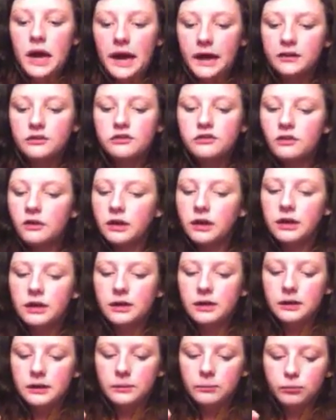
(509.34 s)

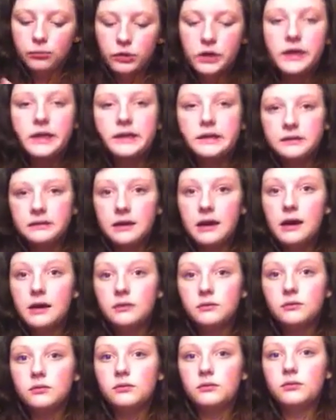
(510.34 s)
actually breaking
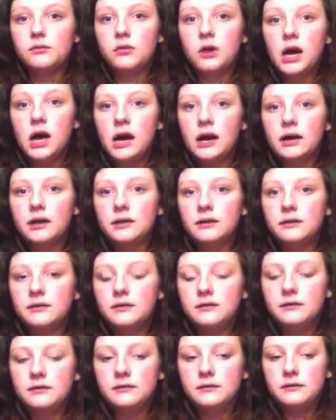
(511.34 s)
down and
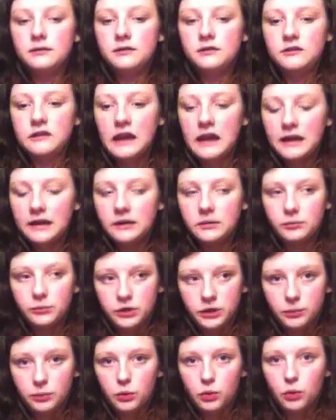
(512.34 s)
telling
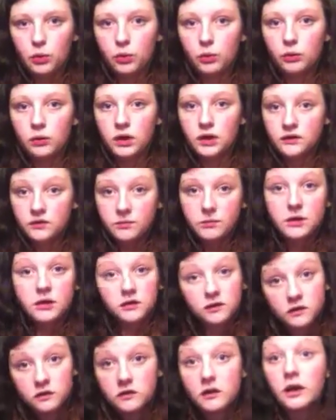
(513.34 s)
people as
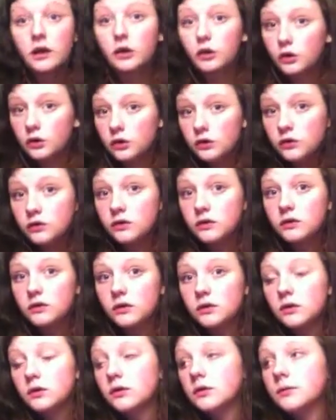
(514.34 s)
much as I could,
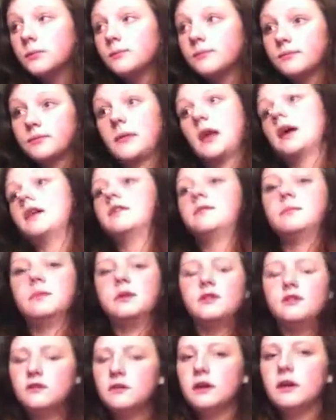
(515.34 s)
like as
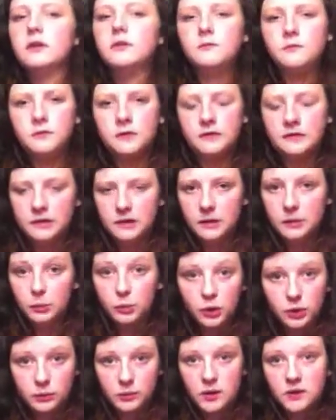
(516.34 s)
much as I could physically
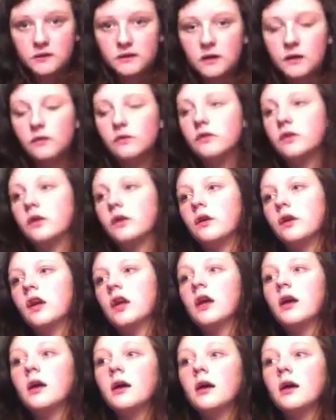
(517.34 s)
bring myself to.